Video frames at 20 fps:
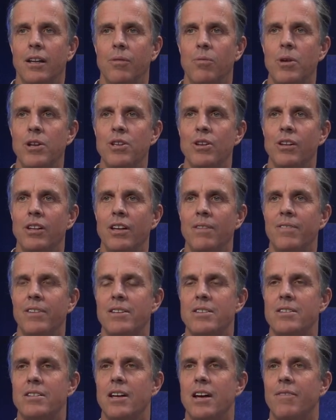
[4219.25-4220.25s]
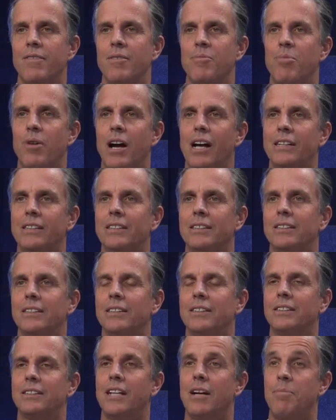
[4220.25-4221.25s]
when you live this stuff and practice
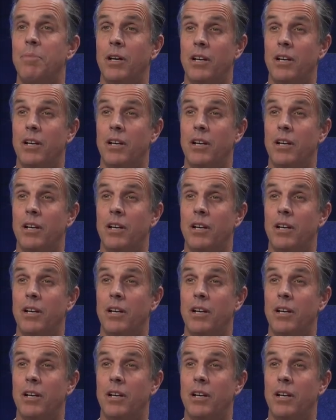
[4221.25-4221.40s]
this stuff?